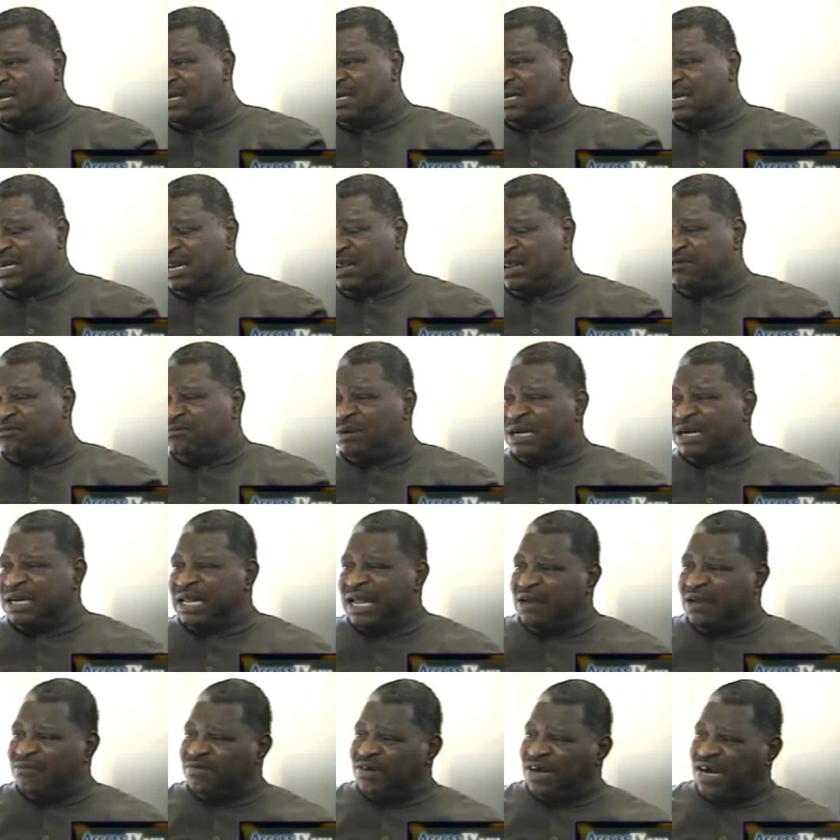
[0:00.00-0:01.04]
Did everybody
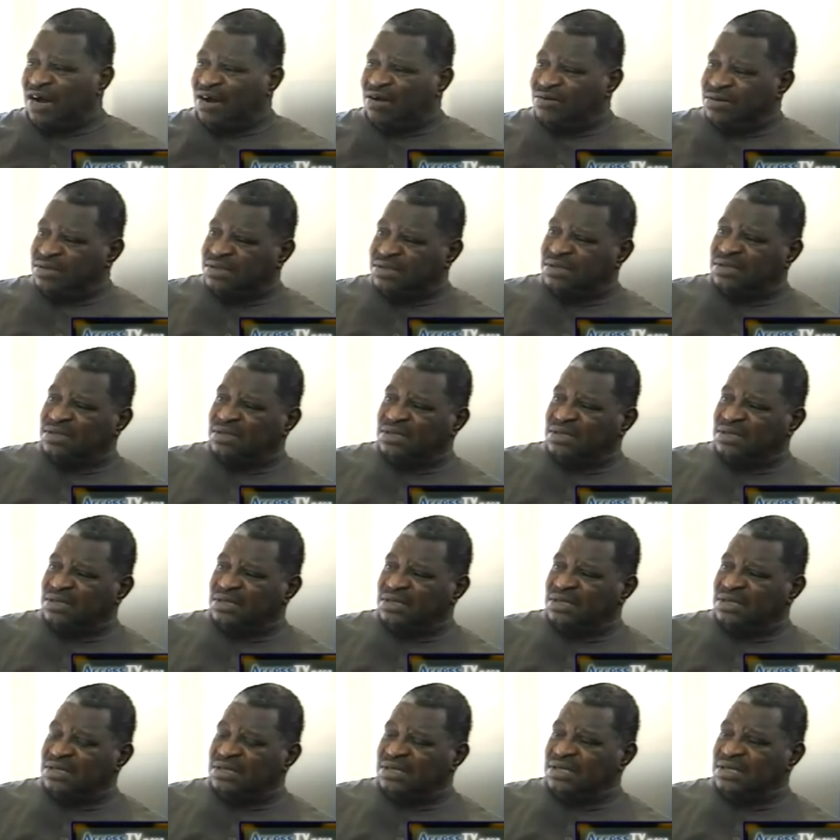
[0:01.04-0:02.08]
have a house? Mm-hmm.